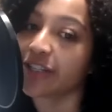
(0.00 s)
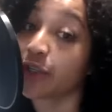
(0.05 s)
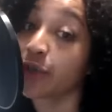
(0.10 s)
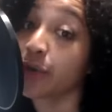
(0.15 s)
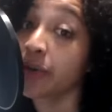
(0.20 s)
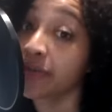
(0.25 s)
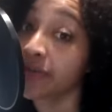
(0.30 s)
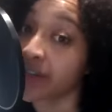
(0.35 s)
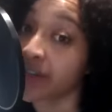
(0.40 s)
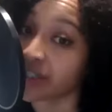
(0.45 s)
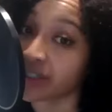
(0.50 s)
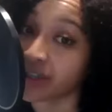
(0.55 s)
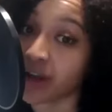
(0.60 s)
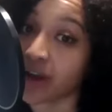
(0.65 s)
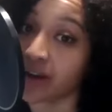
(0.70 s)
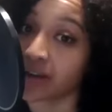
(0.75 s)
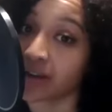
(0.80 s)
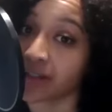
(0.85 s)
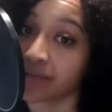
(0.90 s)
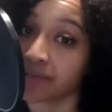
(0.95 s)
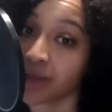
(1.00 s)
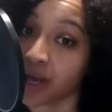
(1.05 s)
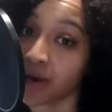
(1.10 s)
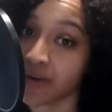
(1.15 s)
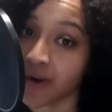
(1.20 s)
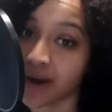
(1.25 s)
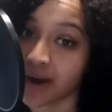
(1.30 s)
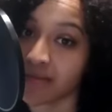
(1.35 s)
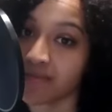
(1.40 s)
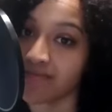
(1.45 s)
two of your songs blow
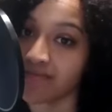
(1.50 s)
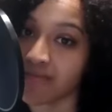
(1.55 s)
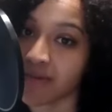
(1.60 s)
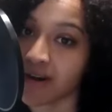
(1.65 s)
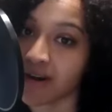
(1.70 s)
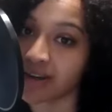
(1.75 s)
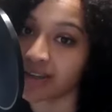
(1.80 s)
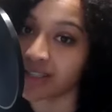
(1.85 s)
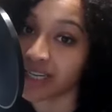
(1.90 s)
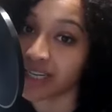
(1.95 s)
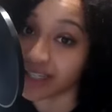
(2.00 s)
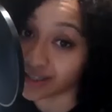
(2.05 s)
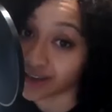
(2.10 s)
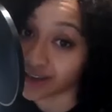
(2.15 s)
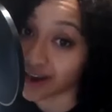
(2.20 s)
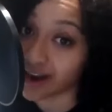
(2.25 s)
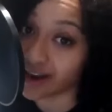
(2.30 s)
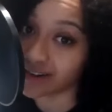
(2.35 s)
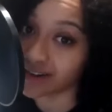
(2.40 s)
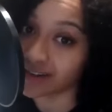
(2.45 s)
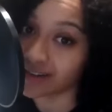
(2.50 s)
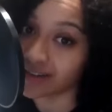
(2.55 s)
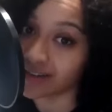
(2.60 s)
up on TikTok,